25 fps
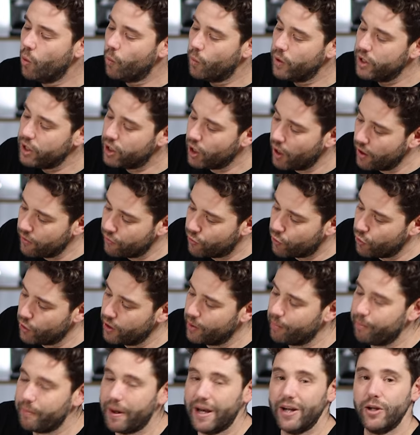When you're going through
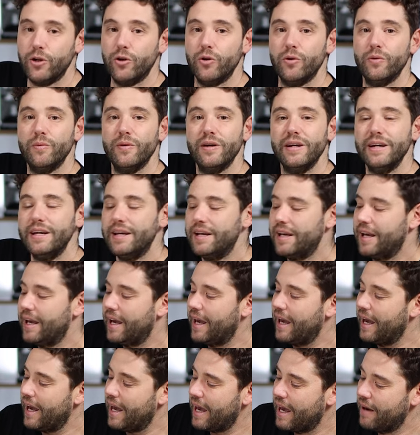the menu,
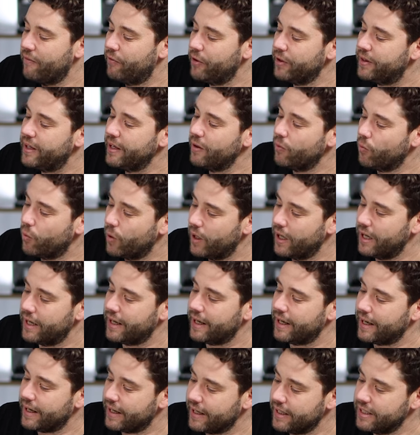everything
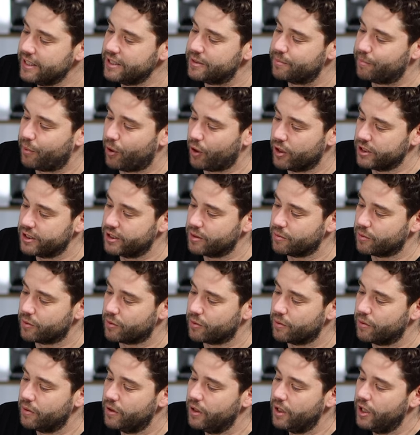really is
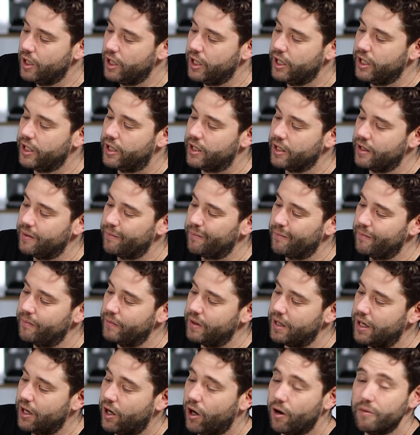possible. You can
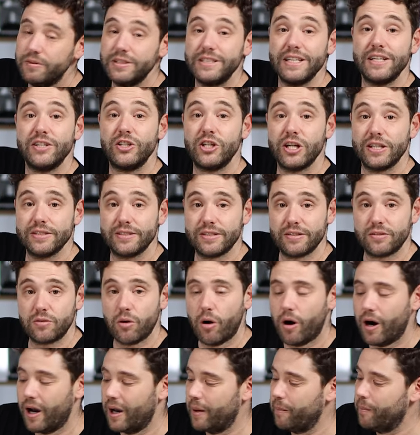obviously adjust the
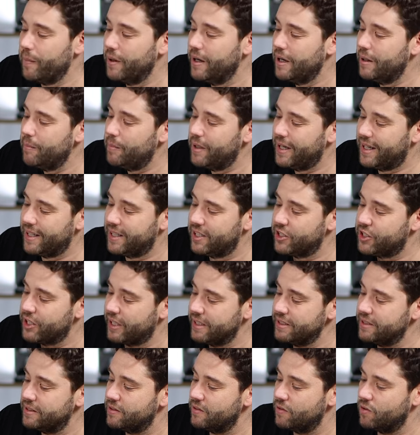time. You can
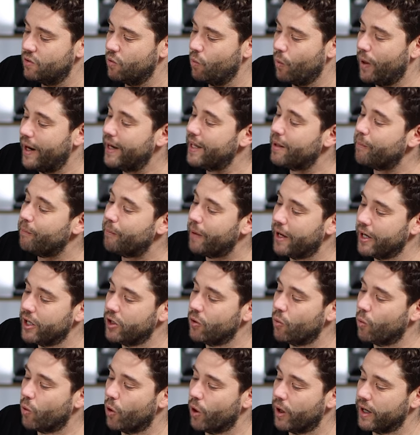adjust the way the
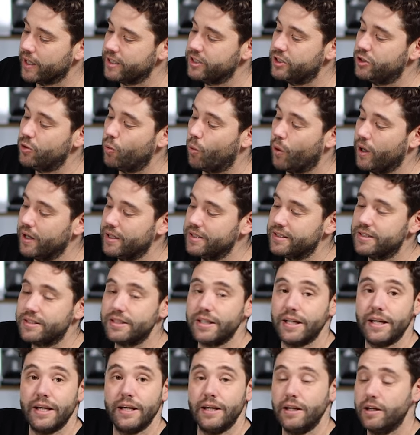menu works. Do you want to
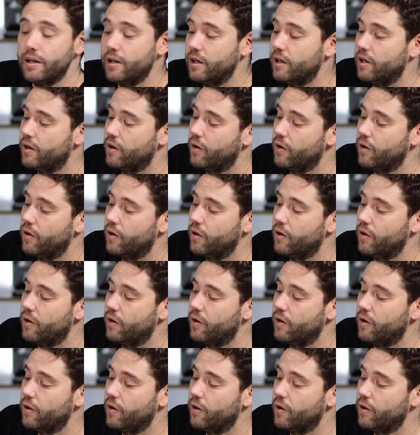see